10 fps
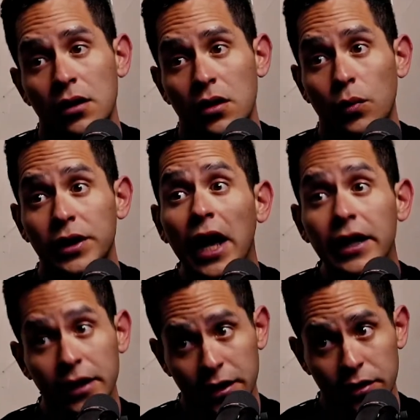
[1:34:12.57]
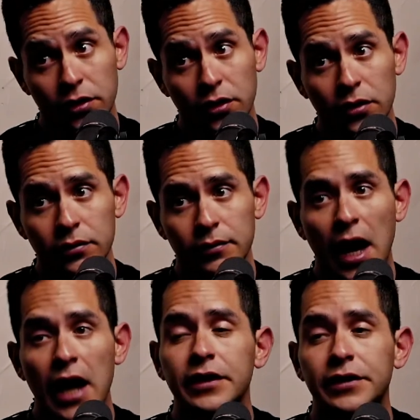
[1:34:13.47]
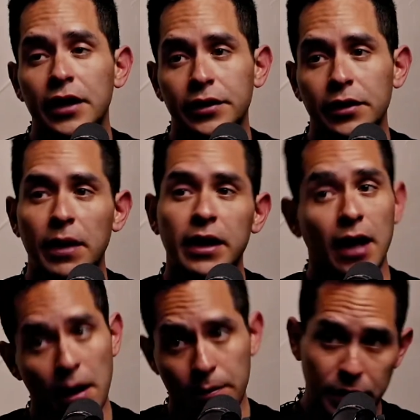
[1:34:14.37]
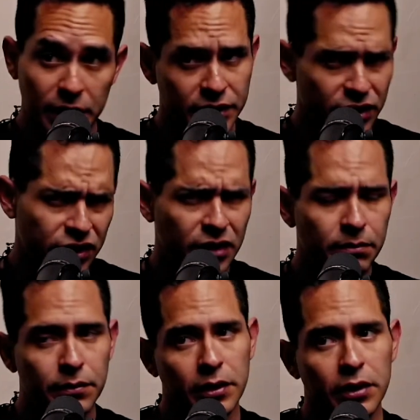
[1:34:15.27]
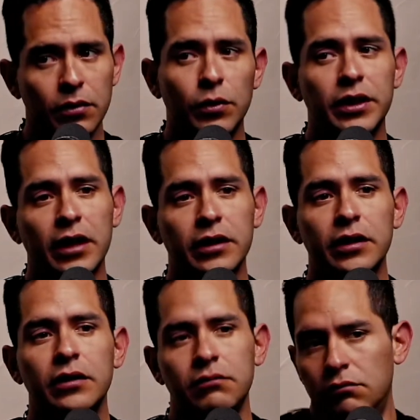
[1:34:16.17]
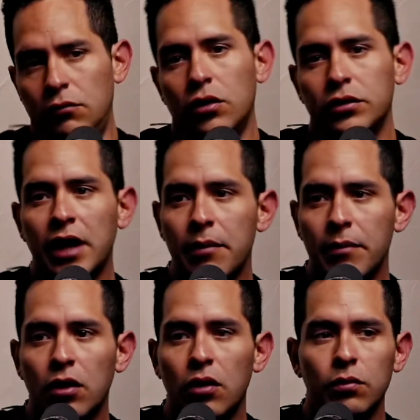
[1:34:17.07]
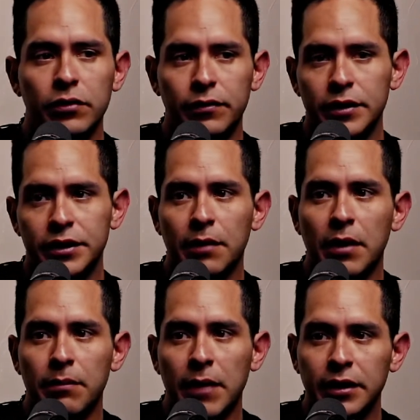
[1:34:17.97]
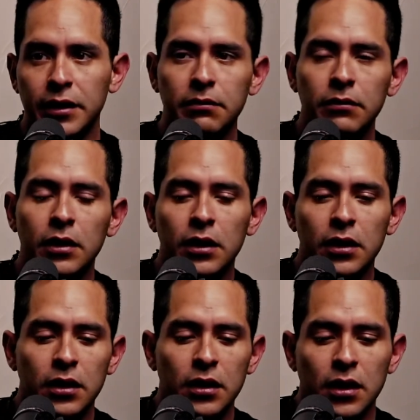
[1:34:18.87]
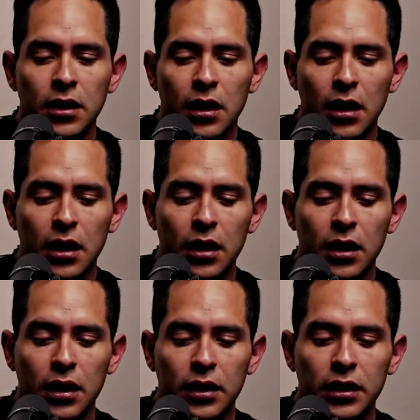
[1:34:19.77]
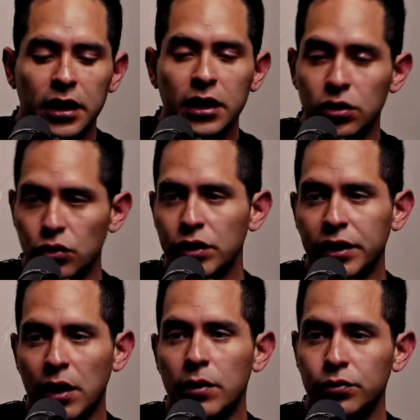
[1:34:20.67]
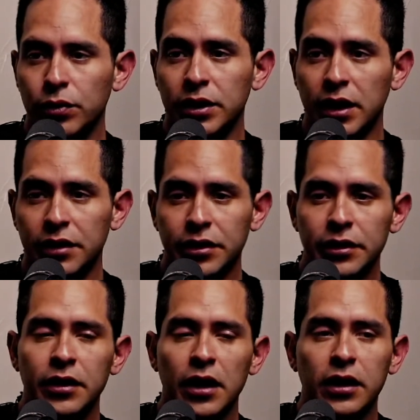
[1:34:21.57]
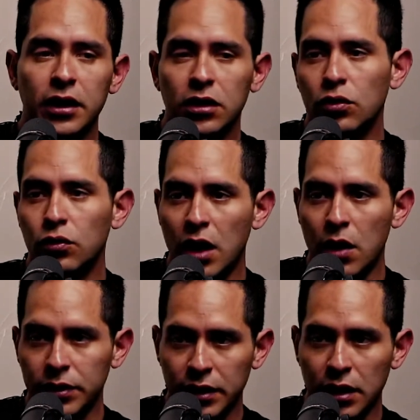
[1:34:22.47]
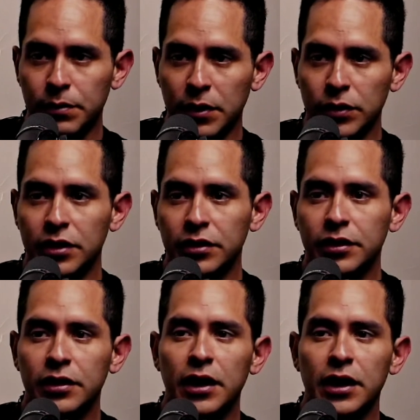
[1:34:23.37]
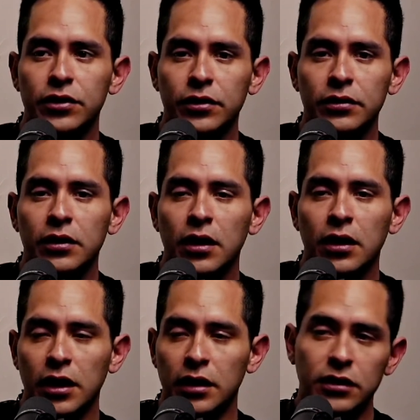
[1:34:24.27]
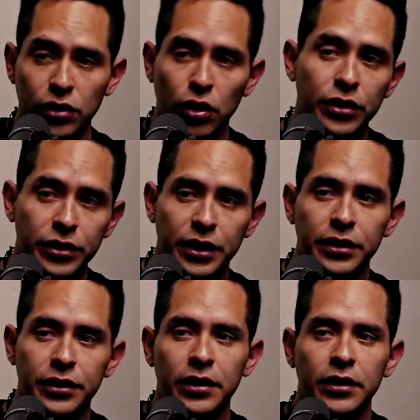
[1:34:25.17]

With Egner, I started my apprenticeship with Egner long time ago, the first time I met him. He knew that I was doing dietas and he knew I was helping with the translation in this other center.